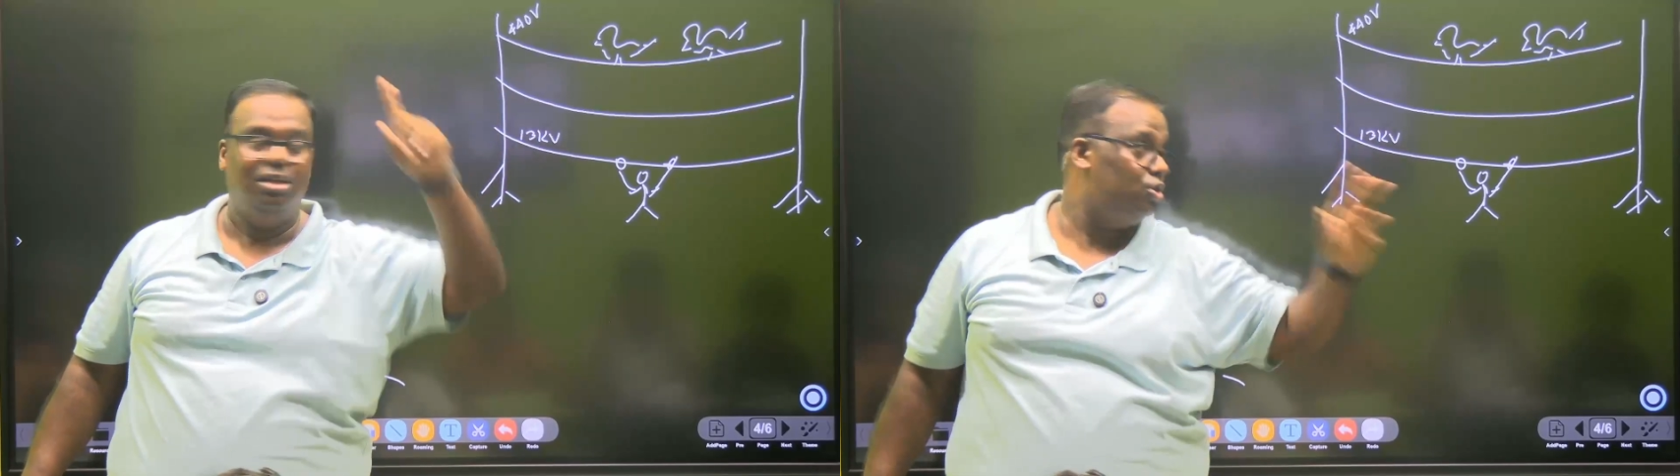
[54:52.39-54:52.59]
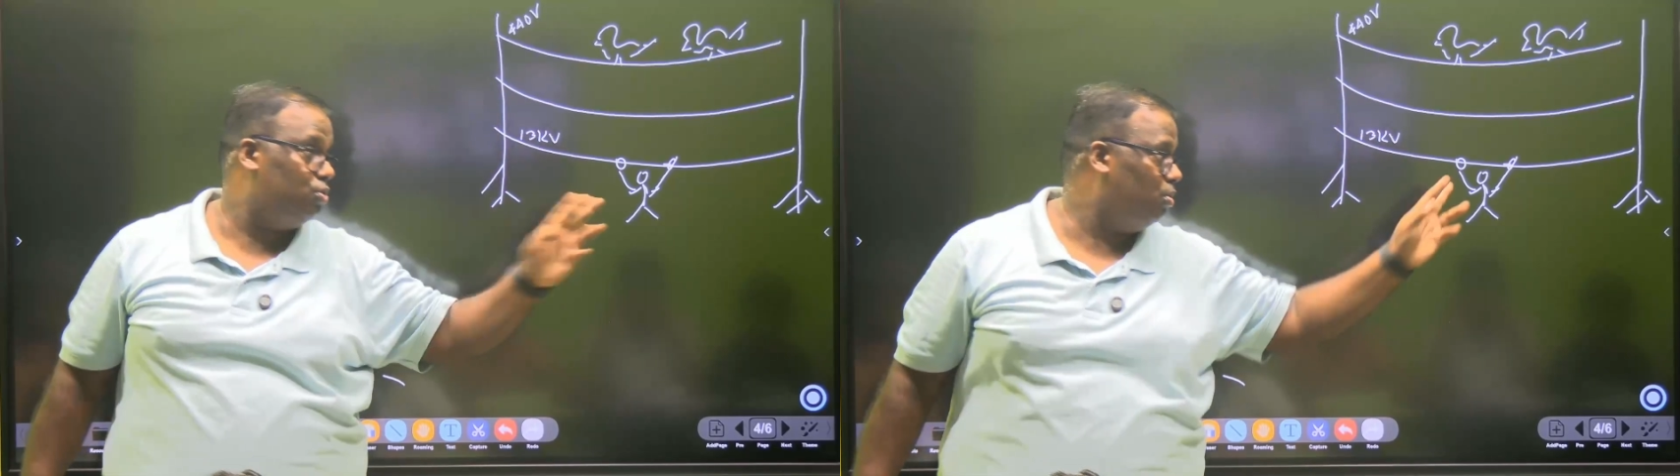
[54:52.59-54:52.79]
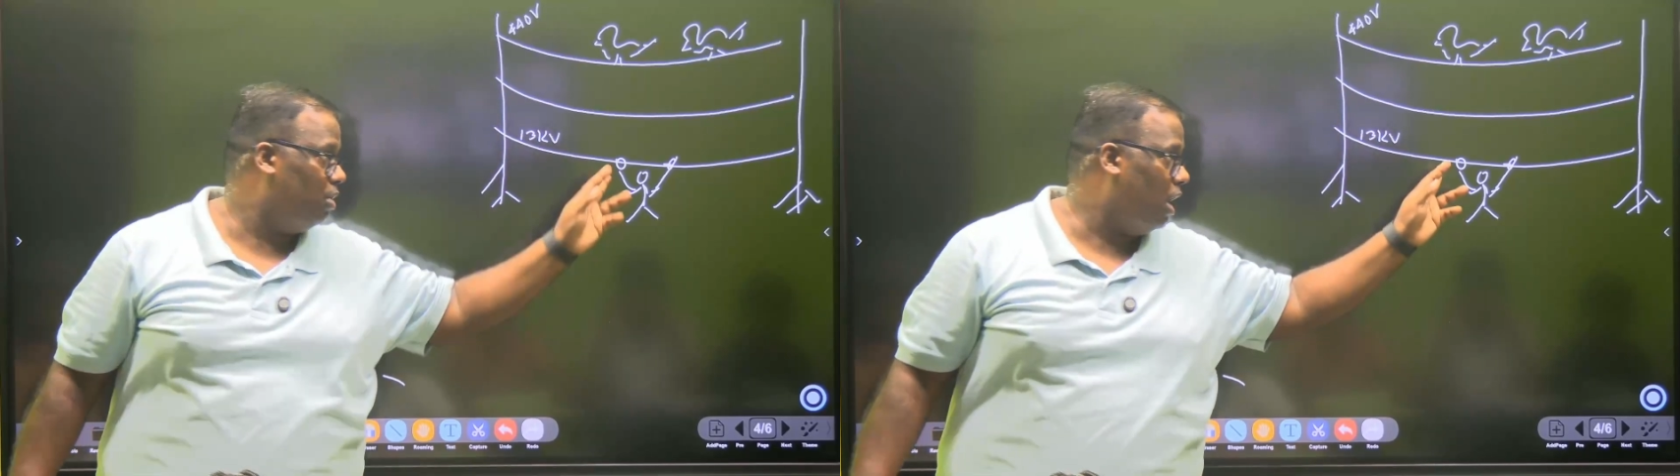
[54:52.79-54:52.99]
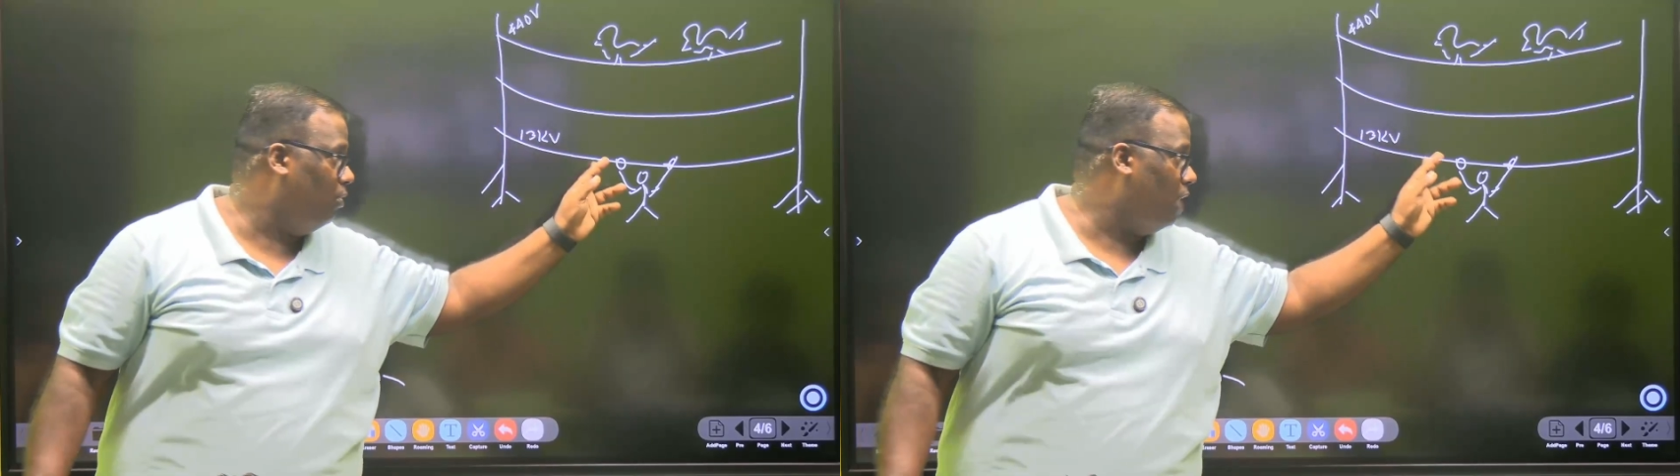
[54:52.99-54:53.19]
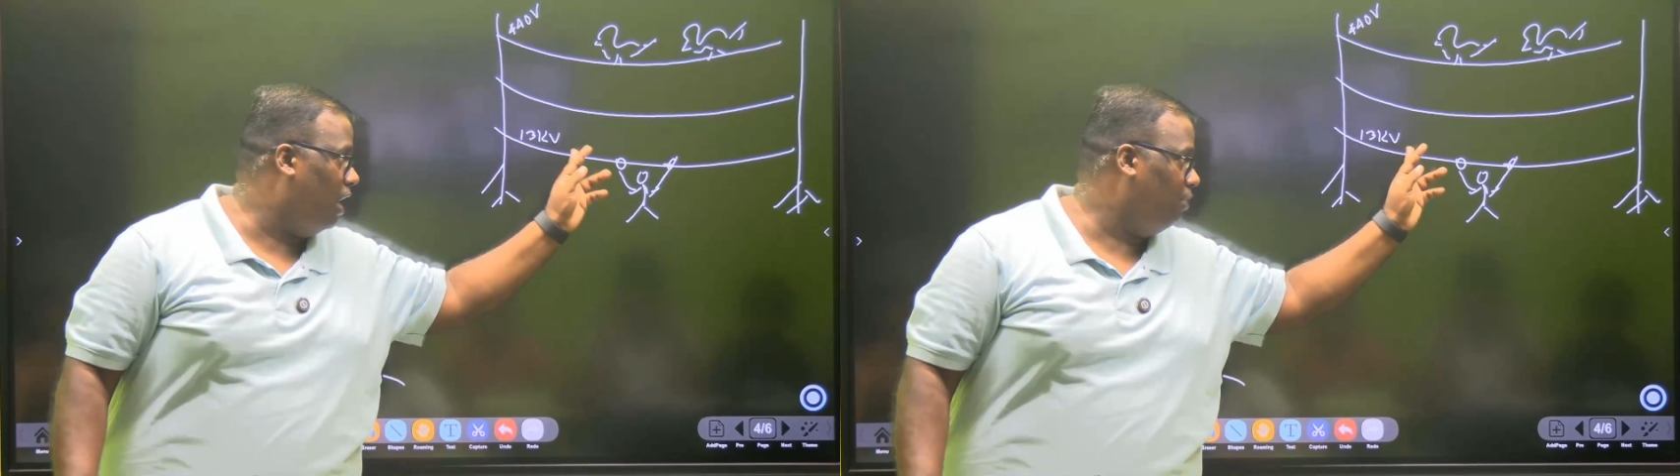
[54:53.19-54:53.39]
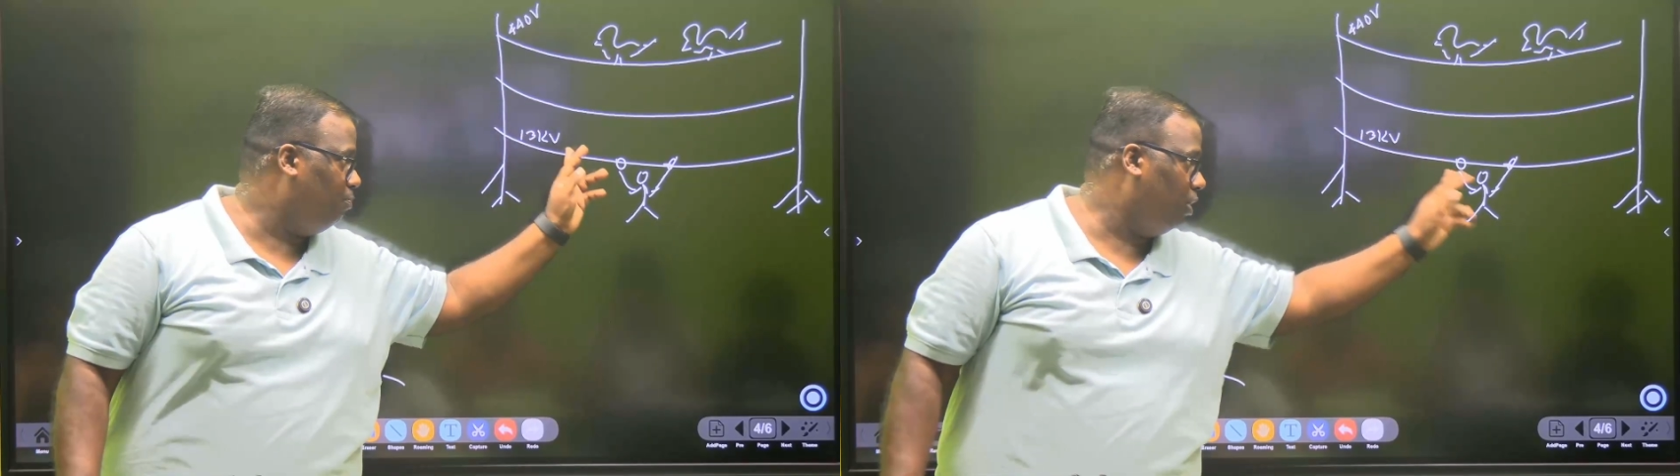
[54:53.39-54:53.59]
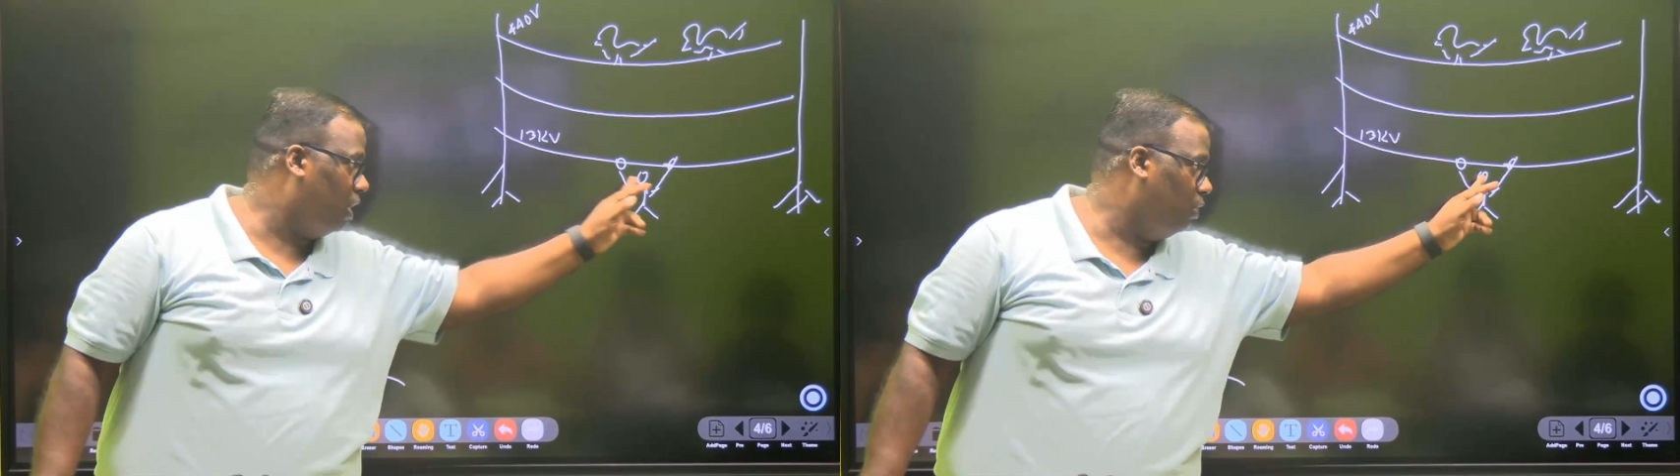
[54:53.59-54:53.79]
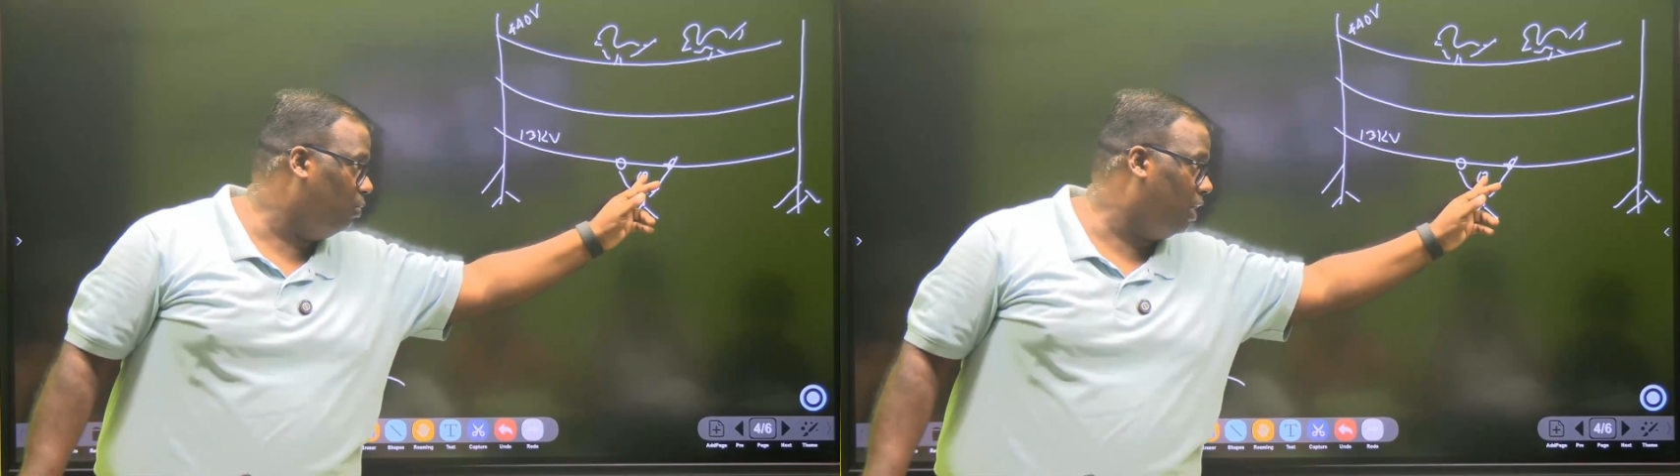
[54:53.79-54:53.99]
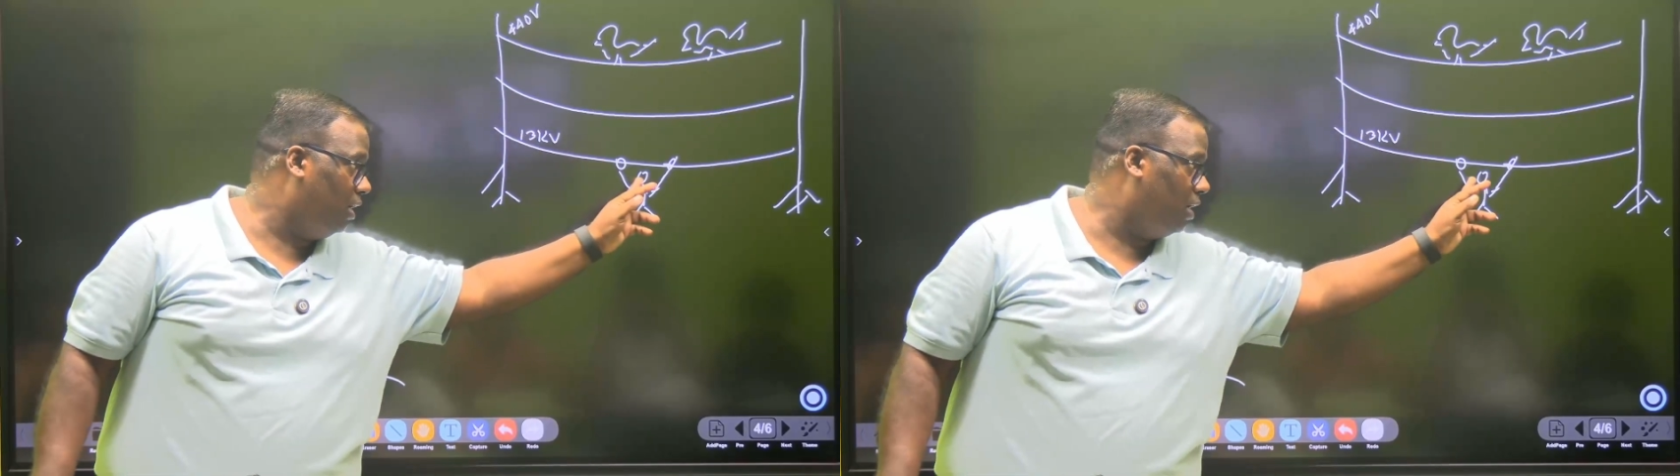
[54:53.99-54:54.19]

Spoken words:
So I have put Anurag,